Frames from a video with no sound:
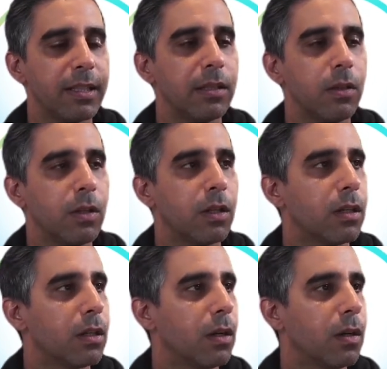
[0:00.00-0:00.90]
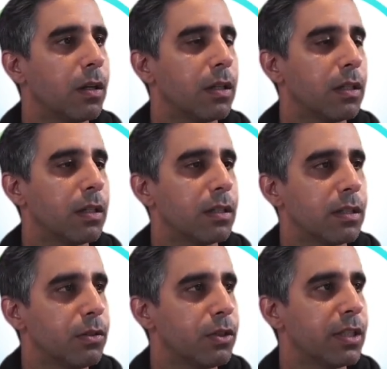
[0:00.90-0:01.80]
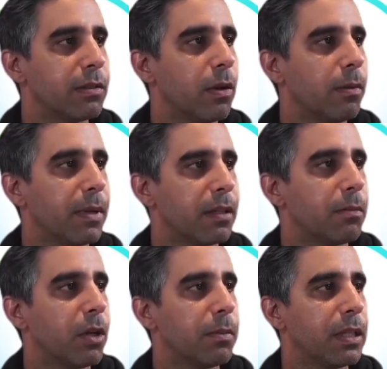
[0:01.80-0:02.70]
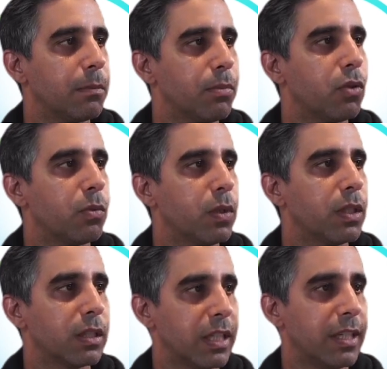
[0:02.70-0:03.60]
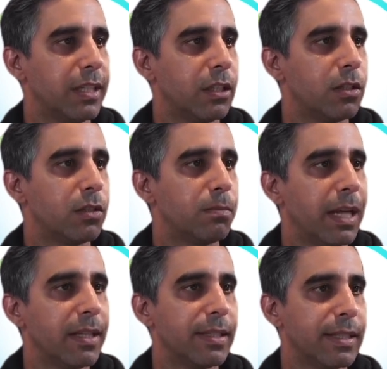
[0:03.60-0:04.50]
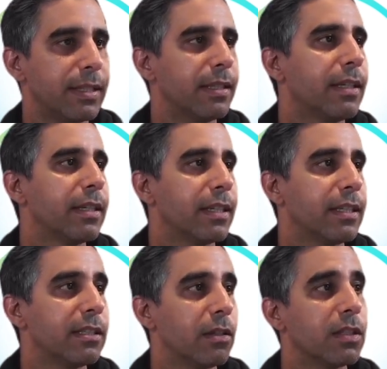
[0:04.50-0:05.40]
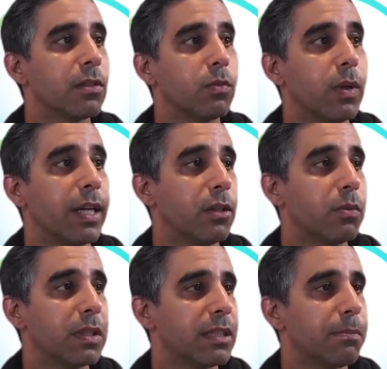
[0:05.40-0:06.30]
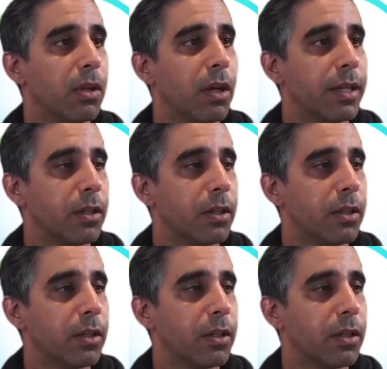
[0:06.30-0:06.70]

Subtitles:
no longer on SushiSwap at the moment. The pool will take you to Balancer. It is also where you would supply your